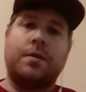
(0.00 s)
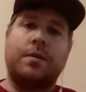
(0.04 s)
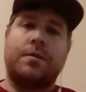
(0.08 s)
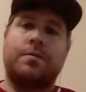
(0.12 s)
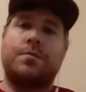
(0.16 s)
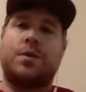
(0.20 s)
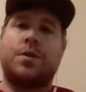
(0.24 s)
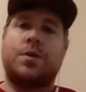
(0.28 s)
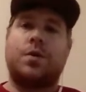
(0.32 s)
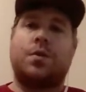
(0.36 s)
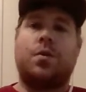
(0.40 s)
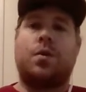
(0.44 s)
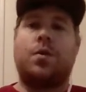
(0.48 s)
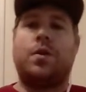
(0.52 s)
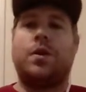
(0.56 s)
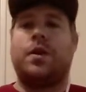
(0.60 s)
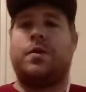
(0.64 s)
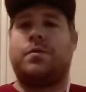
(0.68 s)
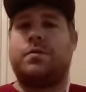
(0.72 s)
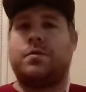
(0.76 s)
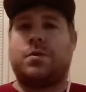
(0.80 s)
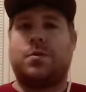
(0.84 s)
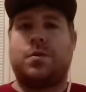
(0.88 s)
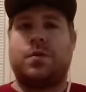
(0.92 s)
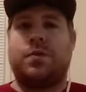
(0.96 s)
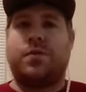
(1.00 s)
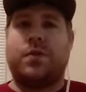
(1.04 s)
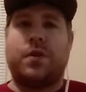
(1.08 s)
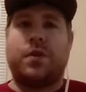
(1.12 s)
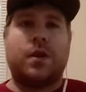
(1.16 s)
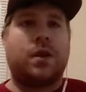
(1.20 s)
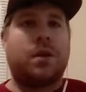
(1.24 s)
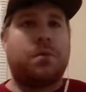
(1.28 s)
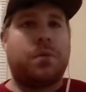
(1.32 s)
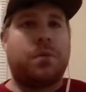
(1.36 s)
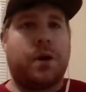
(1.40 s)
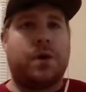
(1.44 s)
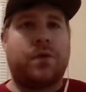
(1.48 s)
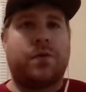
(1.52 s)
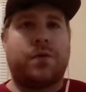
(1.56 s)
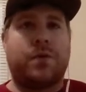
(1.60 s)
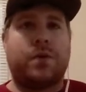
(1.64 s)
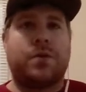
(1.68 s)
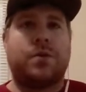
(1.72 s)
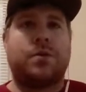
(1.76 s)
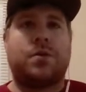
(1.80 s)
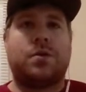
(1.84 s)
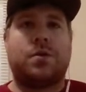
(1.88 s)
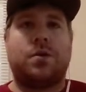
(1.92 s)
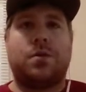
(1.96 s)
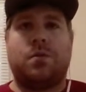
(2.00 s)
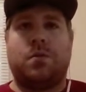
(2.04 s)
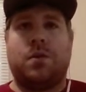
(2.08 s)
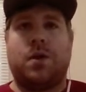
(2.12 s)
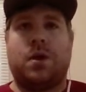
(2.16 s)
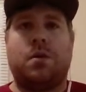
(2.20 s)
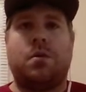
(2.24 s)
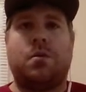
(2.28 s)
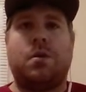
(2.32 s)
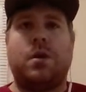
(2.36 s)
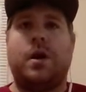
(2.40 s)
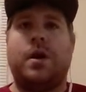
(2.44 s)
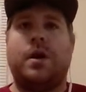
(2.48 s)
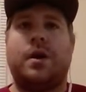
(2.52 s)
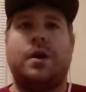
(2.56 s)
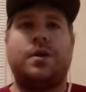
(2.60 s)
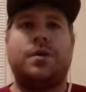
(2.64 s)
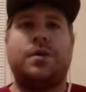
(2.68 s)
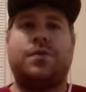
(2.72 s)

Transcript: So the only difference between filly and a mare, for those who don't know, is